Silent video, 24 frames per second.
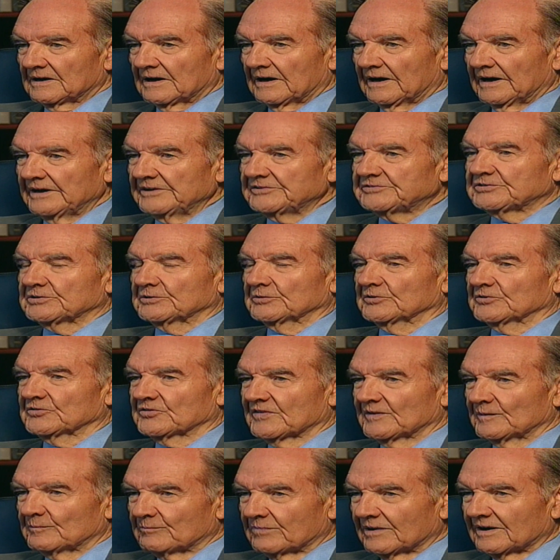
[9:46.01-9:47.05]
I
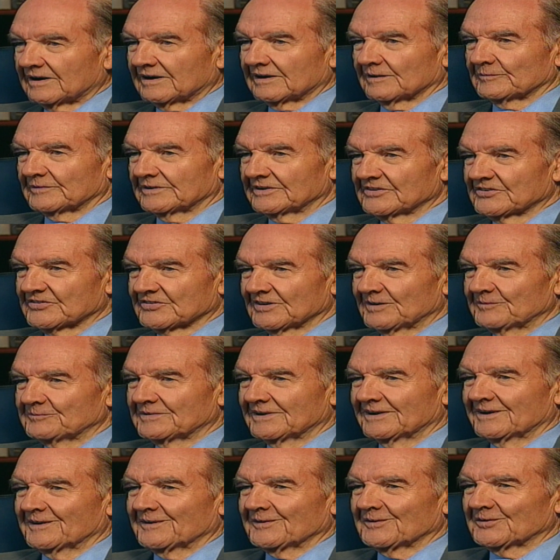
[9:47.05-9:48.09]
chose the bombers.
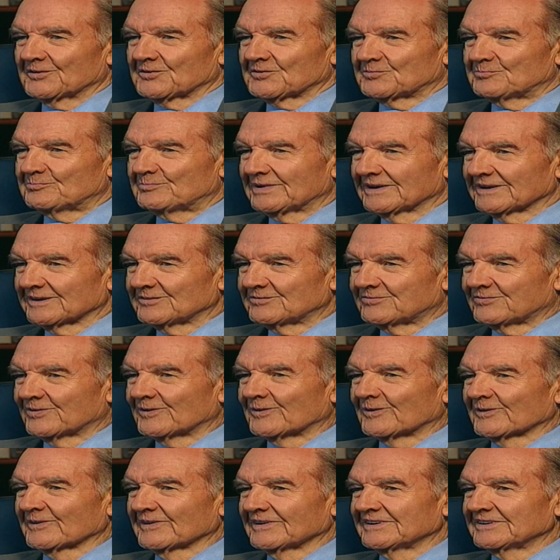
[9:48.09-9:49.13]
Somehow those big
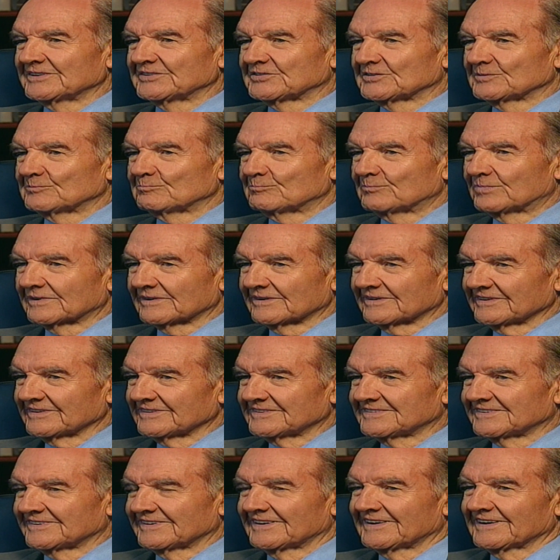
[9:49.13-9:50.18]
four-engine
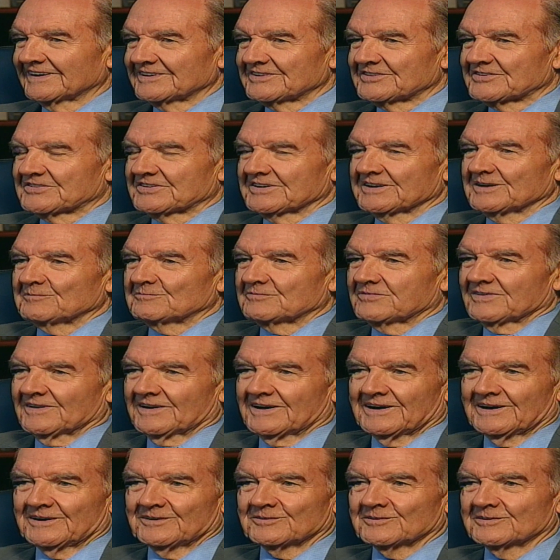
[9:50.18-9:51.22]
birds that I'd seen
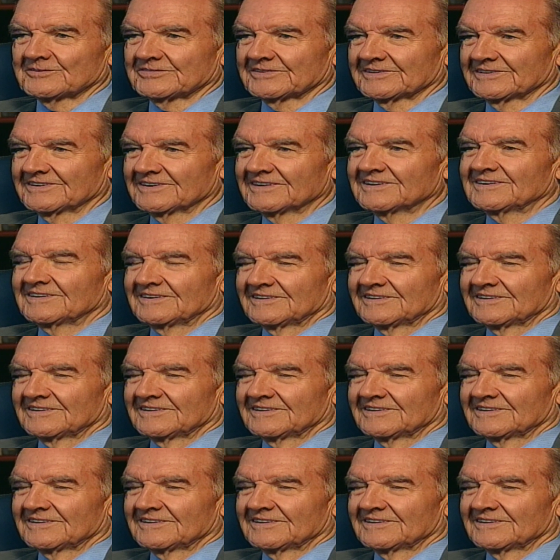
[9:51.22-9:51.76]
fly over